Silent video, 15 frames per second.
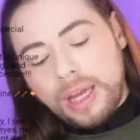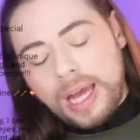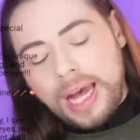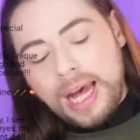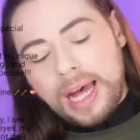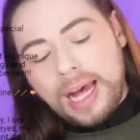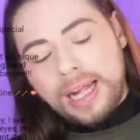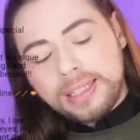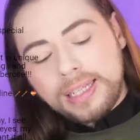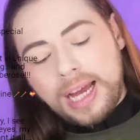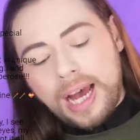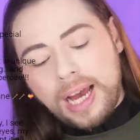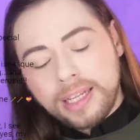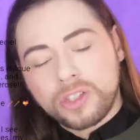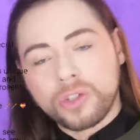
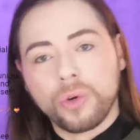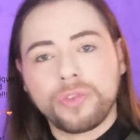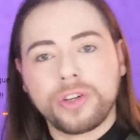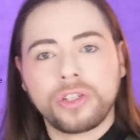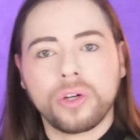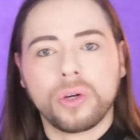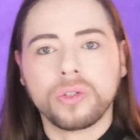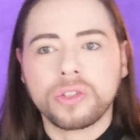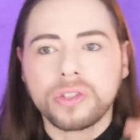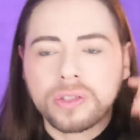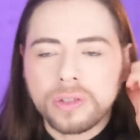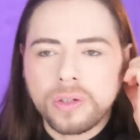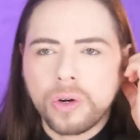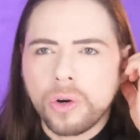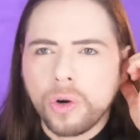Aldehydes
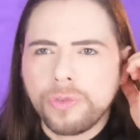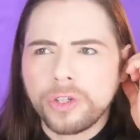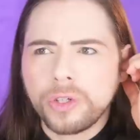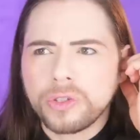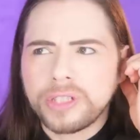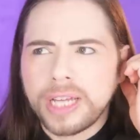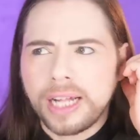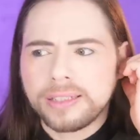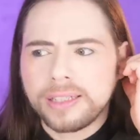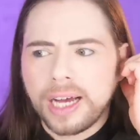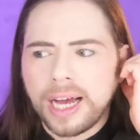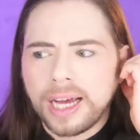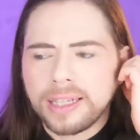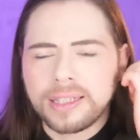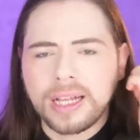Overdose, or Overdose
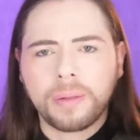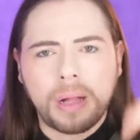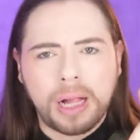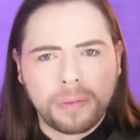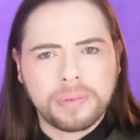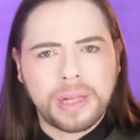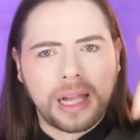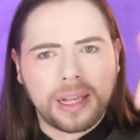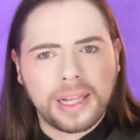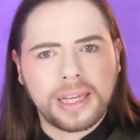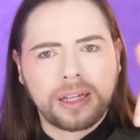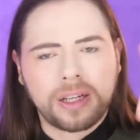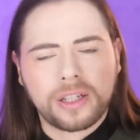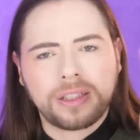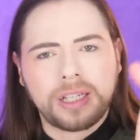Aldehydes. I'll, I'll I'll
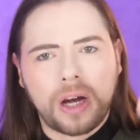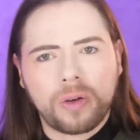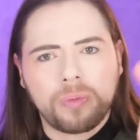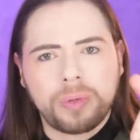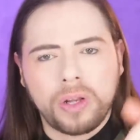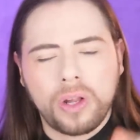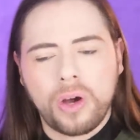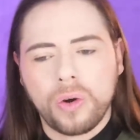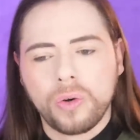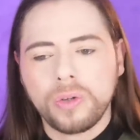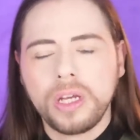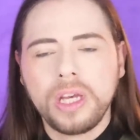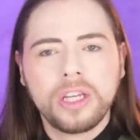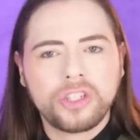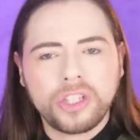link her down
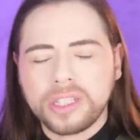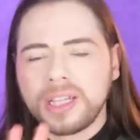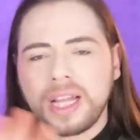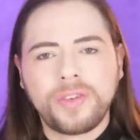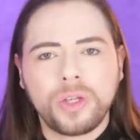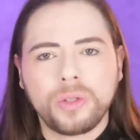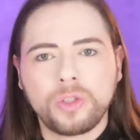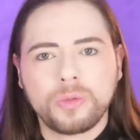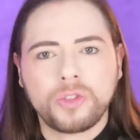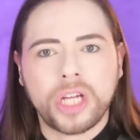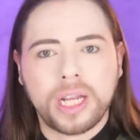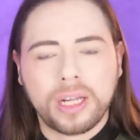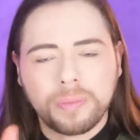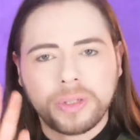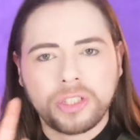below. She doesn't have a YouTube
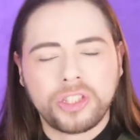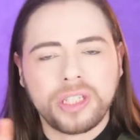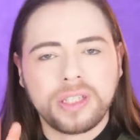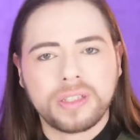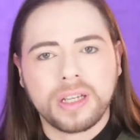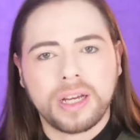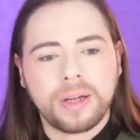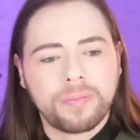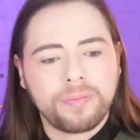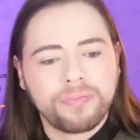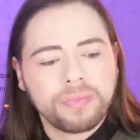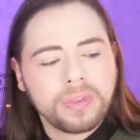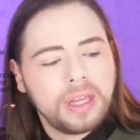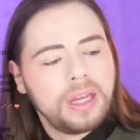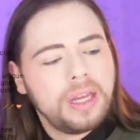channel, but she's um
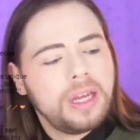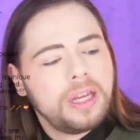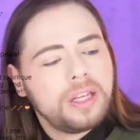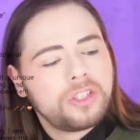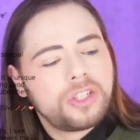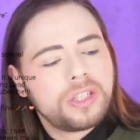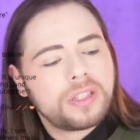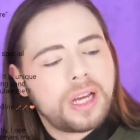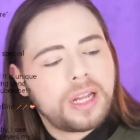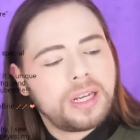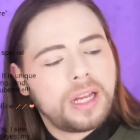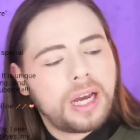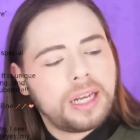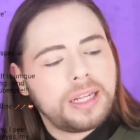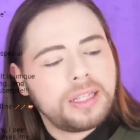she's on
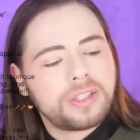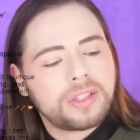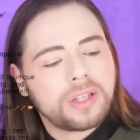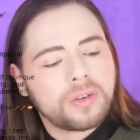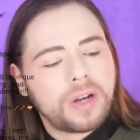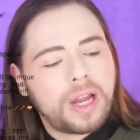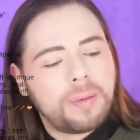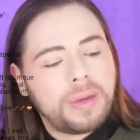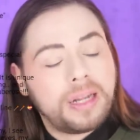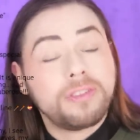on Instagram.